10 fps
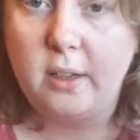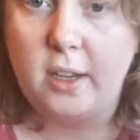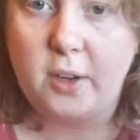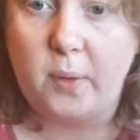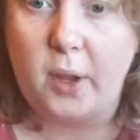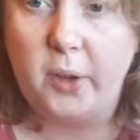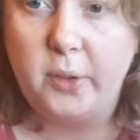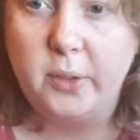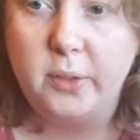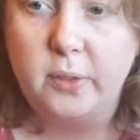I don't know. I
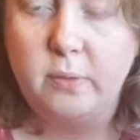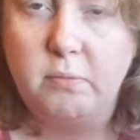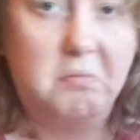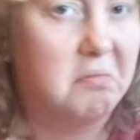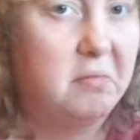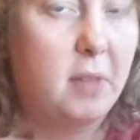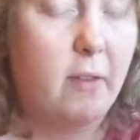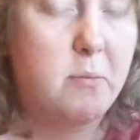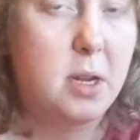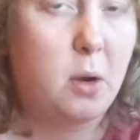
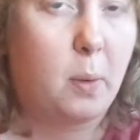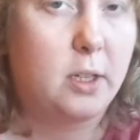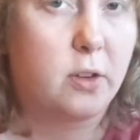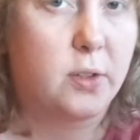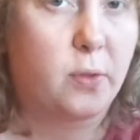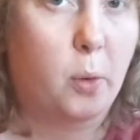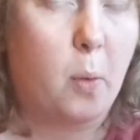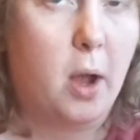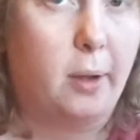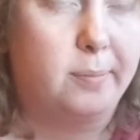haven't been to Waitrose for a
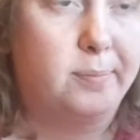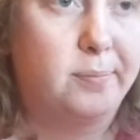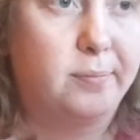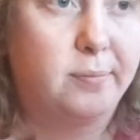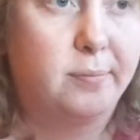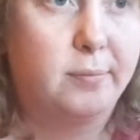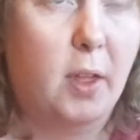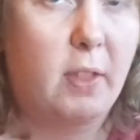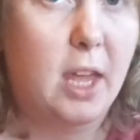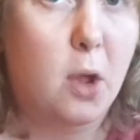while. Are
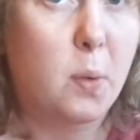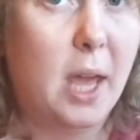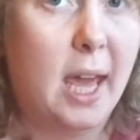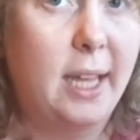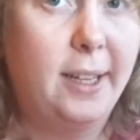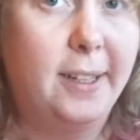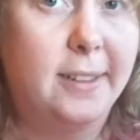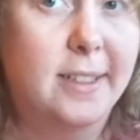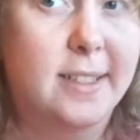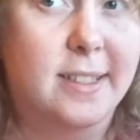they okay?
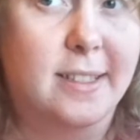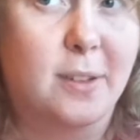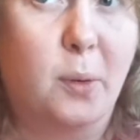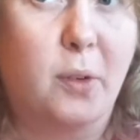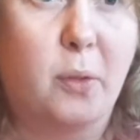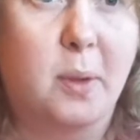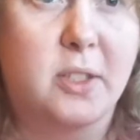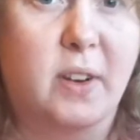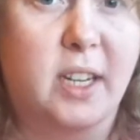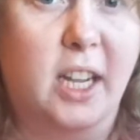Because all of the ones
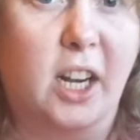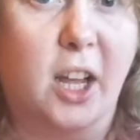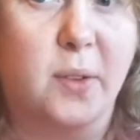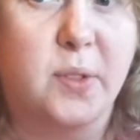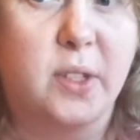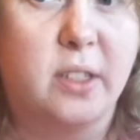around here closed.